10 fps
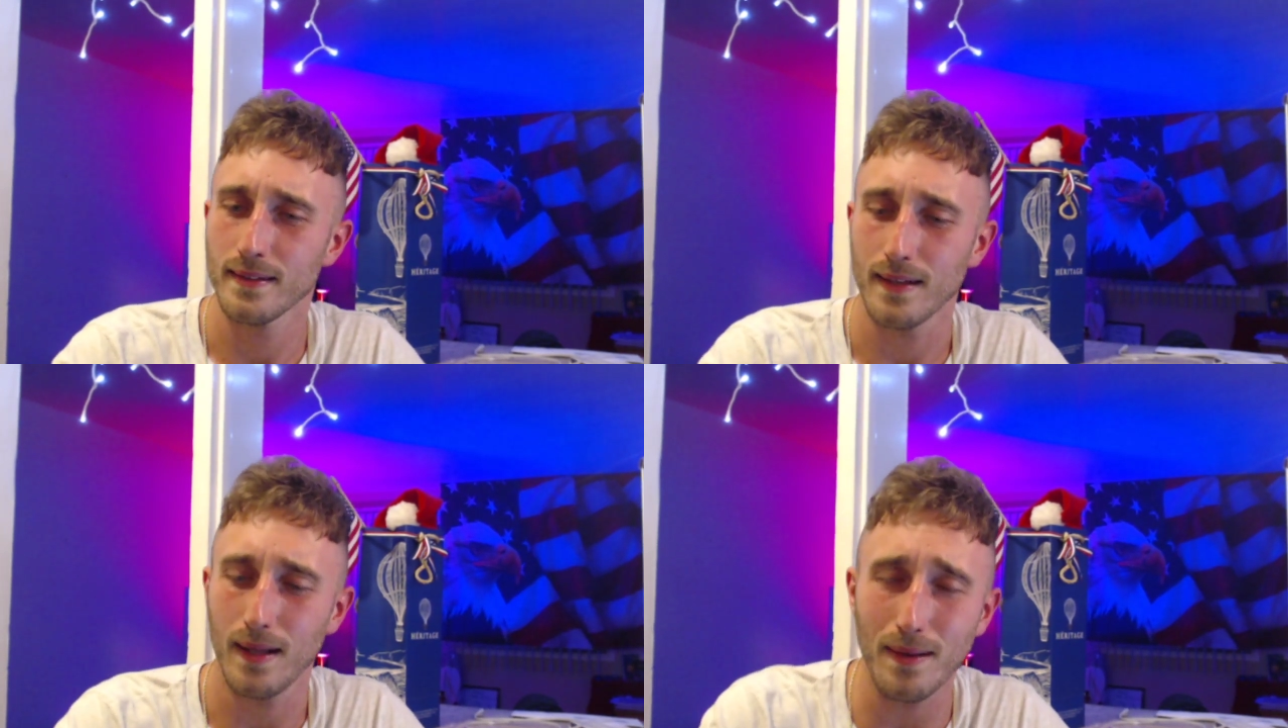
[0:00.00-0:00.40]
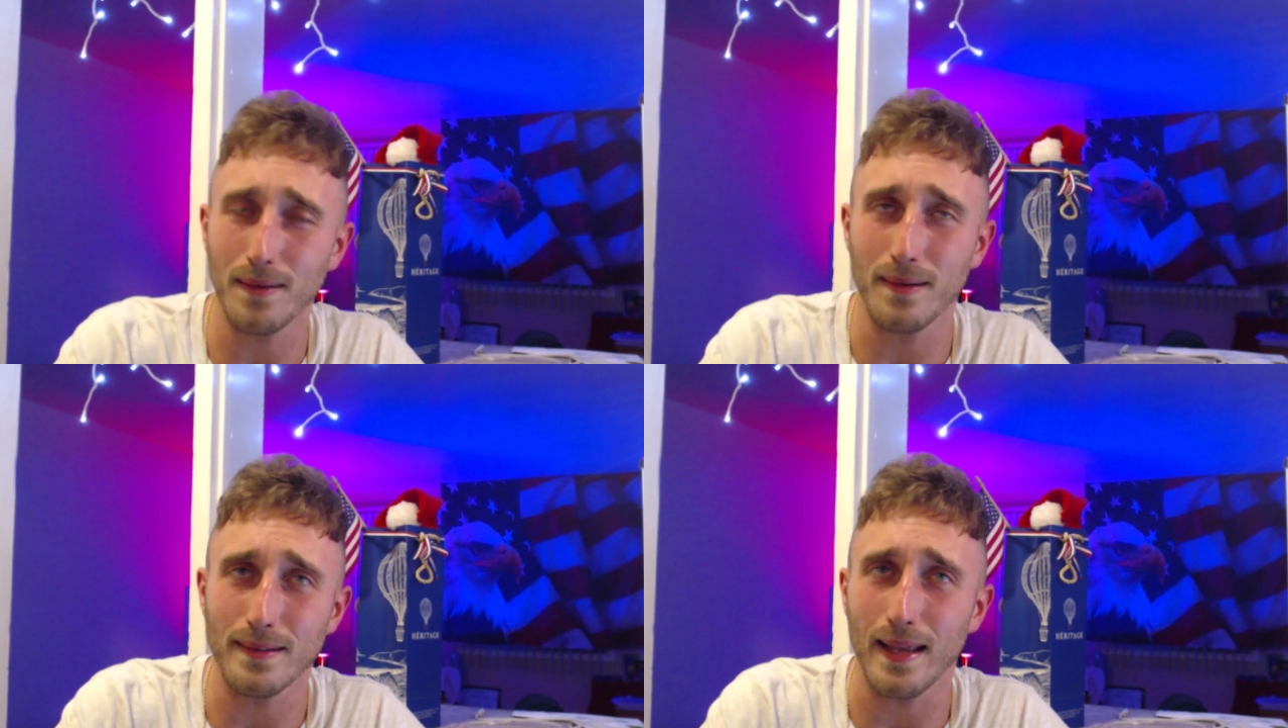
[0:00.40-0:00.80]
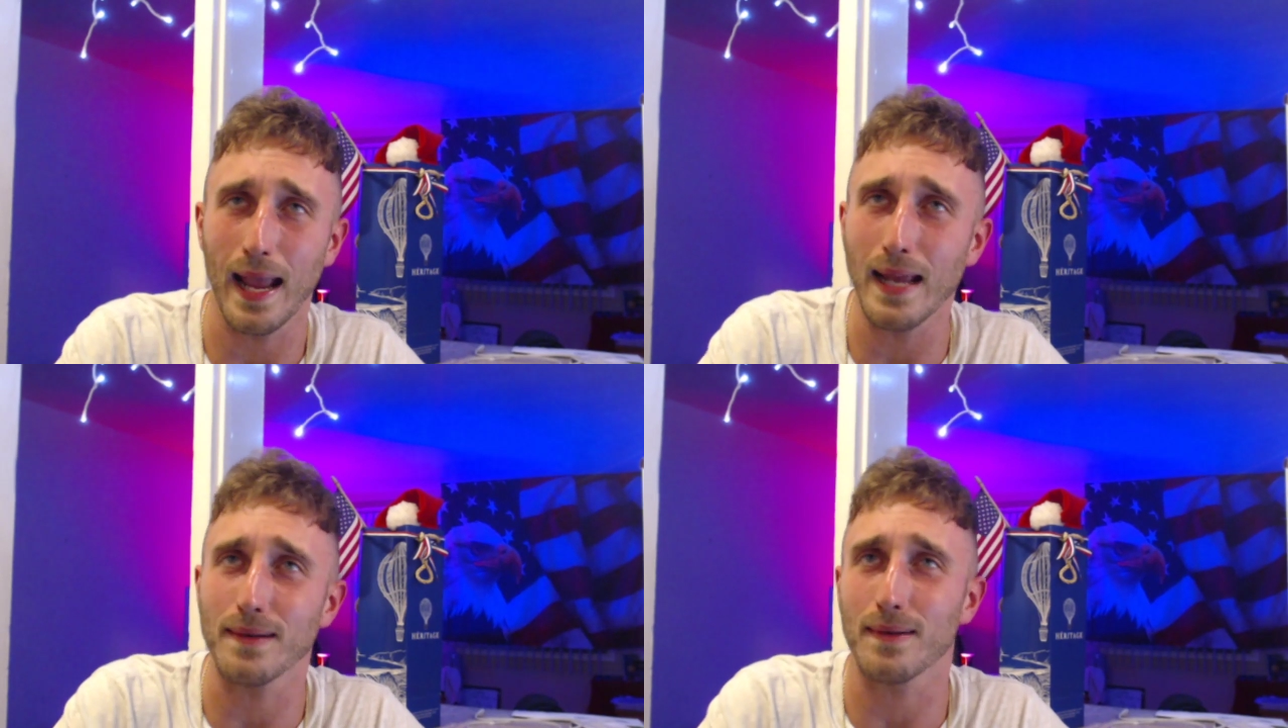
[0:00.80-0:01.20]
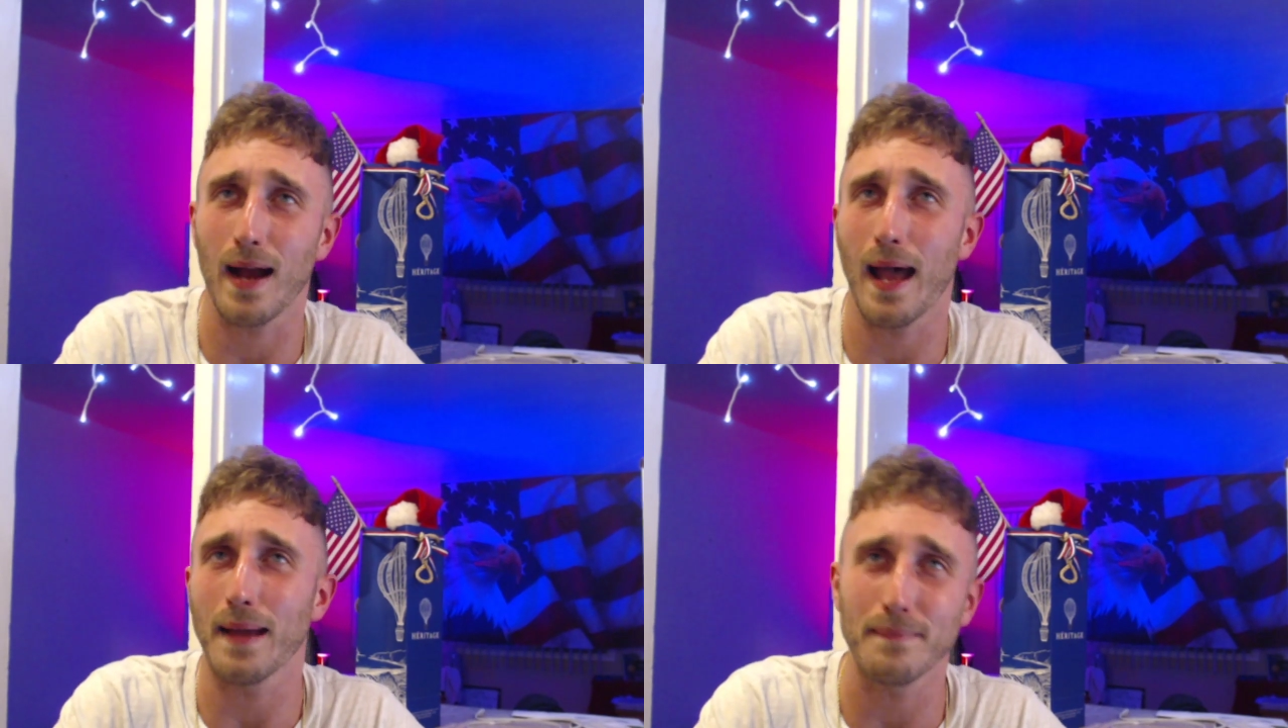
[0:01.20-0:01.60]
Oh, it's a hate
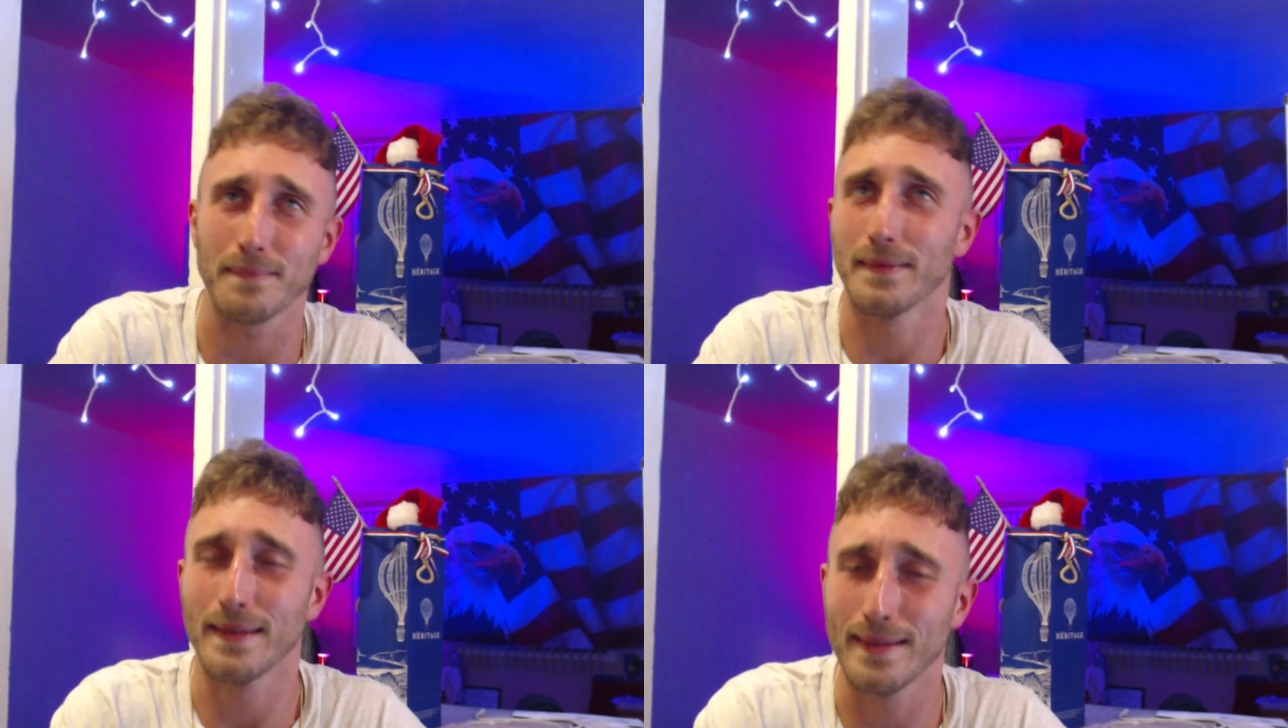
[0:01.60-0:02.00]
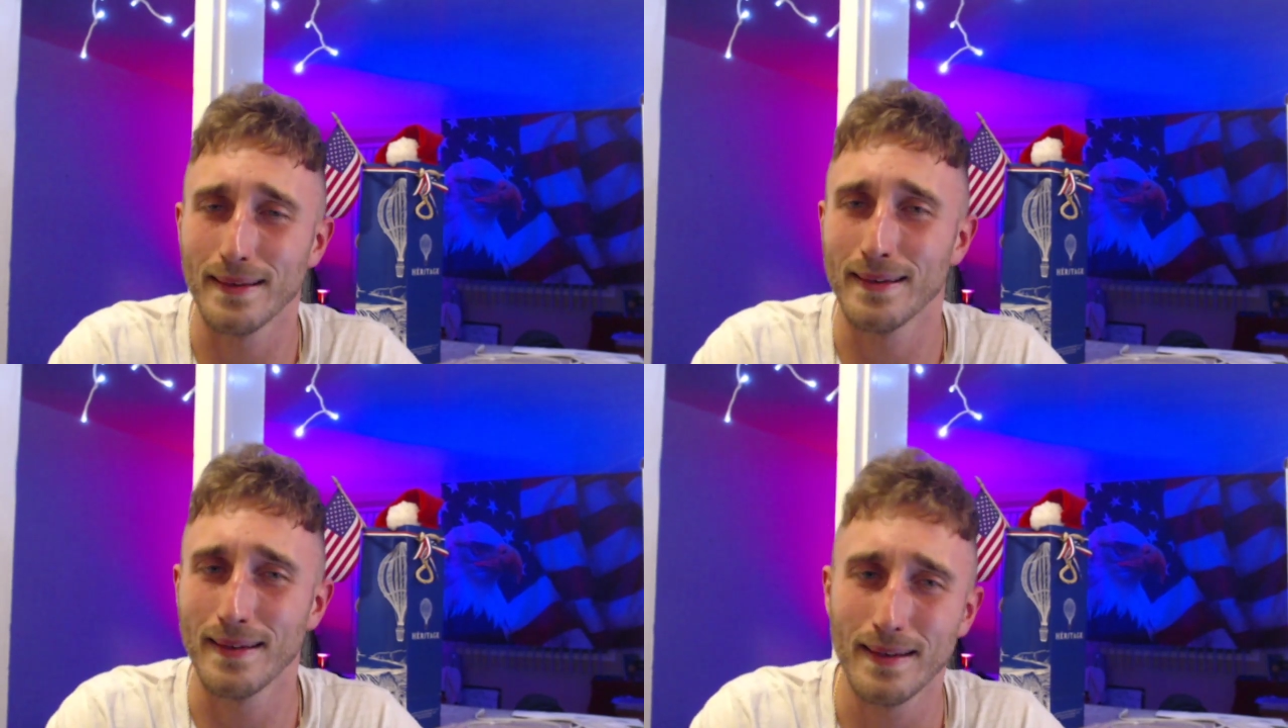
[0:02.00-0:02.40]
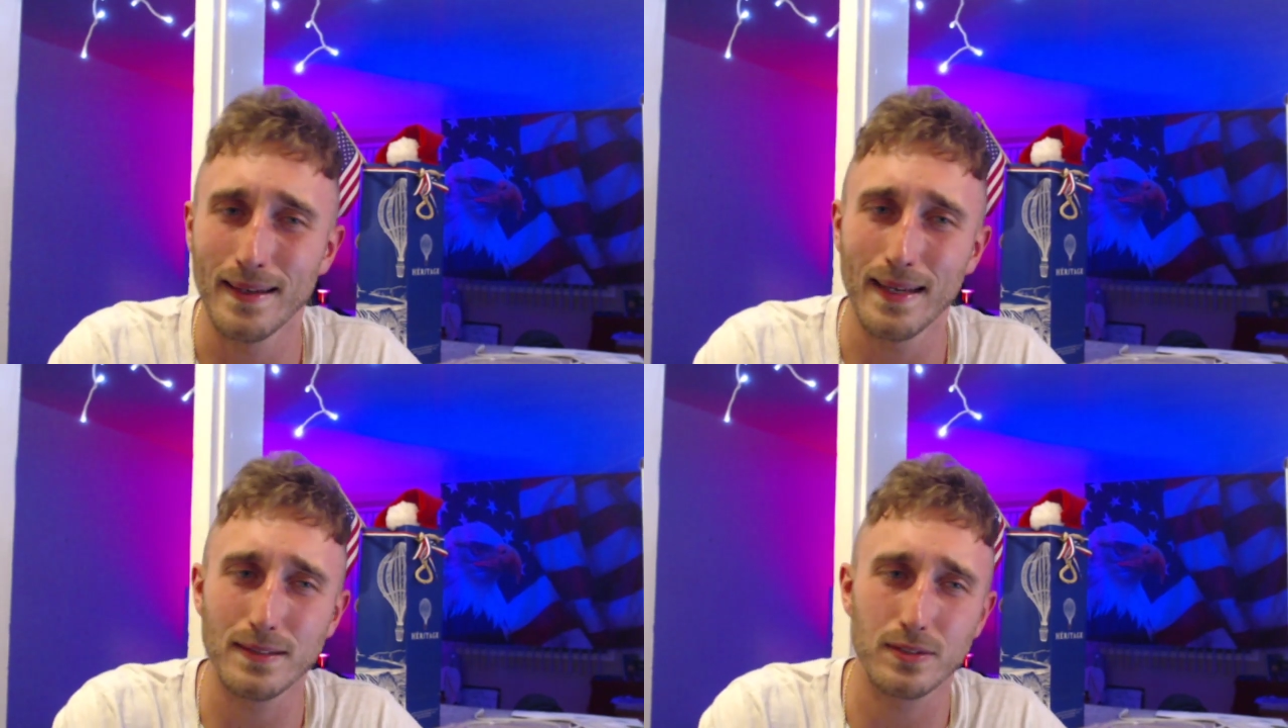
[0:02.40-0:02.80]
crime. It's